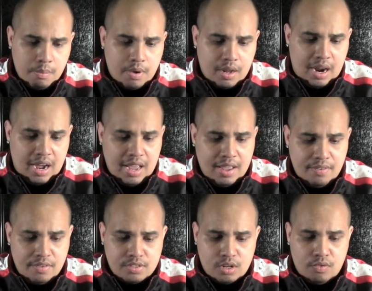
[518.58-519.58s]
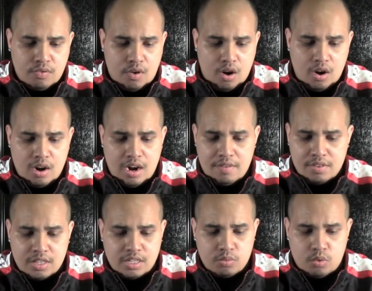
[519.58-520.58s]
But so far,
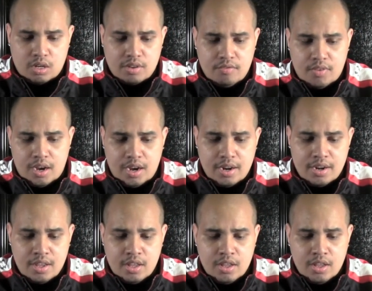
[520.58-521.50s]
everything's working fine.